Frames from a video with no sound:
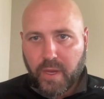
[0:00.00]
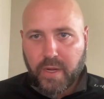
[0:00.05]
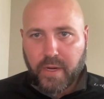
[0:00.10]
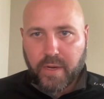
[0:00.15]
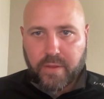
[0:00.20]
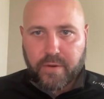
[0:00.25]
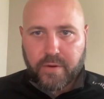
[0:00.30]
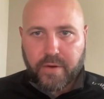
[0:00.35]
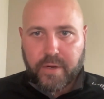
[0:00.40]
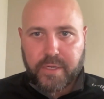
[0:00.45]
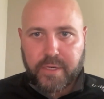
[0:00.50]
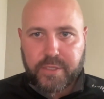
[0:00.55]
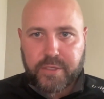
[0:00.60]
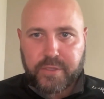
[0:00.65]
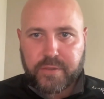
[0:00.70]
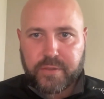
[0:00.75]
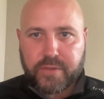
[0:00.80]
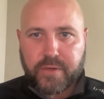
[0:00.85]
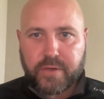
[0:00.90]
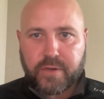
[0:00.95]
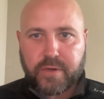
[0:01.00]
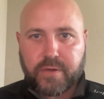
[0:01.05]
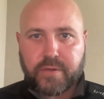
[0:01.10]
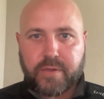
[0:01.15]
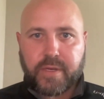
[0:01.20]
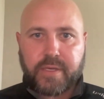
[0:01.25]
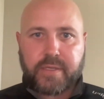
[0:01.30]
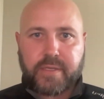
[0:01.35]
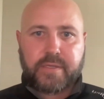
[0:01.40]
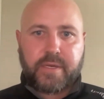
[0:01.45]
any other issues
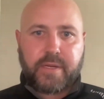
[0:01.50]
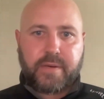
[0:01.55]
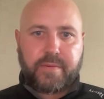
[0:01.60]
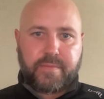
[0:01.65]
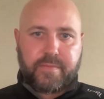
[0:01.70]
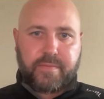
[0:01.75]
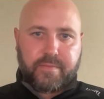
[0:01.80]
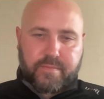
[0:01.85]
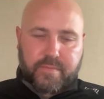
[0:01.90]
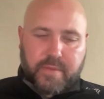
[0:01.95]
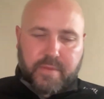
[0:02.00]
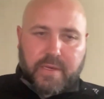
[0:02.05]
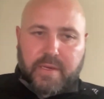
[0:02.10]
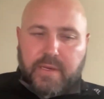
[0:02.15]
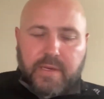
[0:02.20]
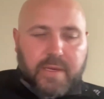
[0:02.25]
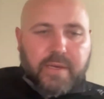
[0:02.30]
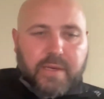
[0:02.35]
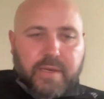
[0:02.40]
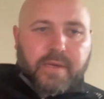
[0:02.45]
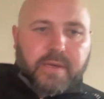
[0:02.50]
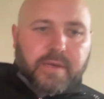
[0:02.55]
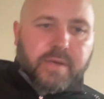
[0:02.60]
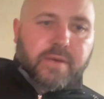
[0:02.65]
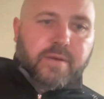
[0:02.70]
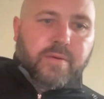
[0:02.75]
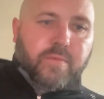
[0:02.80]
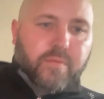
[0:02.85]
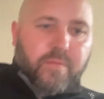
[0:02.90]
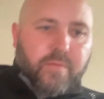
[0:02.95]
or things that
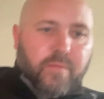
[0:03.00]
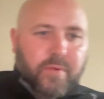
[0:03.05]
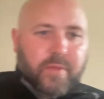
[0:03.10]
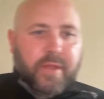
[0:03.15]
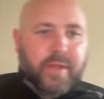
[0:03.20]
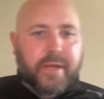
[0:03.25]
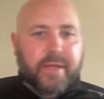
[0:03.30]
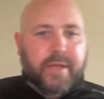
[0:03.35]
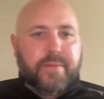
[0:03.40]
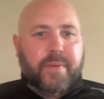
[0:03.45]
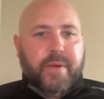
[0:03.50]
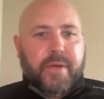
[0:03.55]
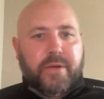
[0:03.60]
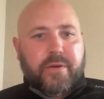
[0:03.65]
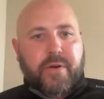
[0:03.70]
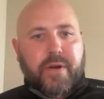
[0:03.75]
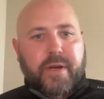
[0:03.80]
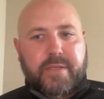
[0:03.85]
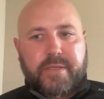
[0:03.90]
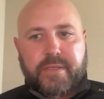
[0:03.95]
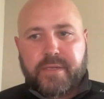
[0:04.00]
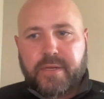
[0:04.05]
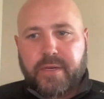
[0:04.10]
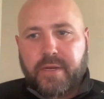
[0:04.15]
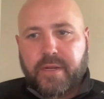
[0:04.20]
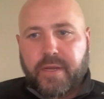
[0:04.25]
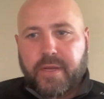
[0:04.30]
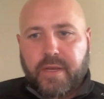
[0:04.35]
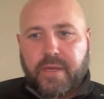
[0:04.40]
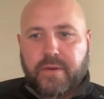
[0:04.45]
would like to be addressed
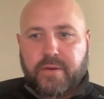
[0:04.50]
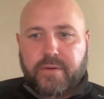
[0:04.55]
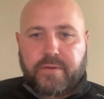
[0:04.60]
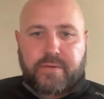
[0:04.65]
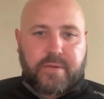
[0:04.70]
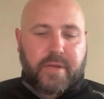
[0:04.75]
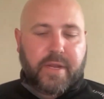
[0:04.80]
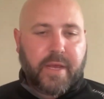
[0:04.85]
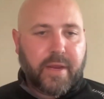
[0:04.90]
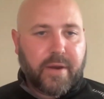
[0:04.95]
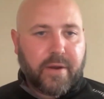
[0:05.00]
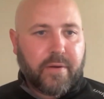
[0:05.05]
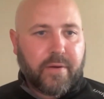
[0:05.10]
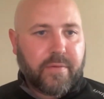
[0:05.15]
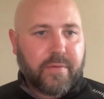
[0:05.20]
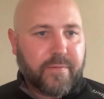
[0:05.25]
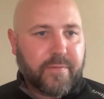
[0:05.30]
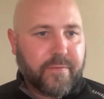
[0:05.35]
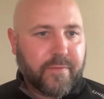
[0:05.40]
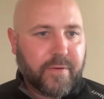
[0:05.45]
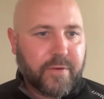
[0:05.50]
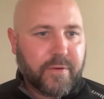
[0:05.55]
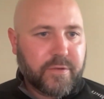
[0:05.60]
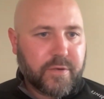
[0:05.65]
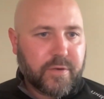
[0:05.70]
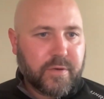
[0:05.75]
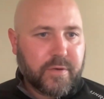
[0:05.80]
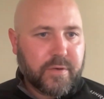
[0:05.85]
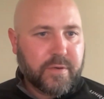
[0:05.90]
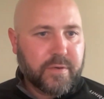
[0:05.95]
in either today or
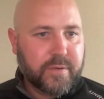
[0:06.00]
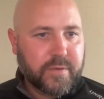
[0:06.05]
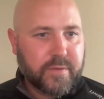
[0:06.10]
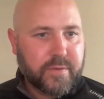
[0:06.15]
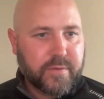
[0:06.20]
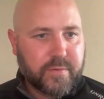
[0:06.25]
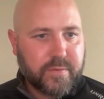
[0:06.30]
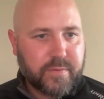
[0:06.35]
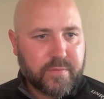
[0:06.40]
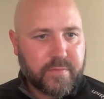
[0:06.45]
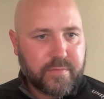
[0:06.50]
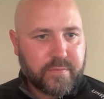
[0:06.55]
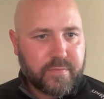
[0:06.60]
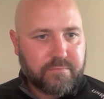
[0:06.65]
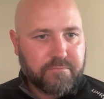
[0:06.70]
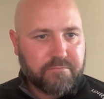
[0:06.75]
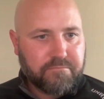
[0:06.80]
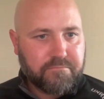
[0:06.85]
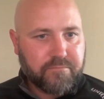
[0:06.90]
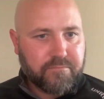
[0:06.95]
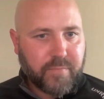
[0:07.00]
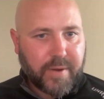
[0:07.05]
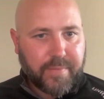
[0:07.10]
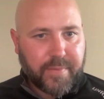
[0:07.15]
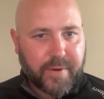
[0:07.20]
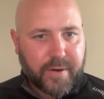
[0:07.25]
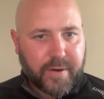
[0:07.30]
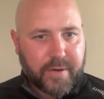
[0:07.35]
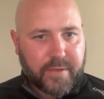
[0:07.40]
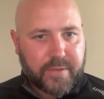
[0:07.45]
future
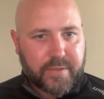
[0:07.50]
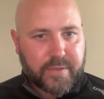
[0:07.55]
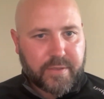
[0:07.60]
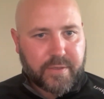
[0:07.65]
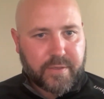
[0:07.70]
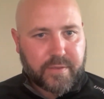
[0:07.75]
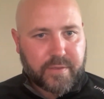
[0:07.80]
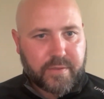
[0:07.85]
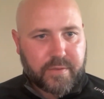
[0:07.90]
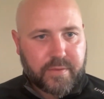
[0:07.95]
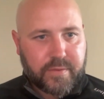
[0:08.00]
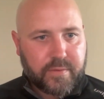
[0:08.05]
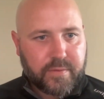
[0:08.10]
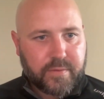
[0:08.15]
webinars or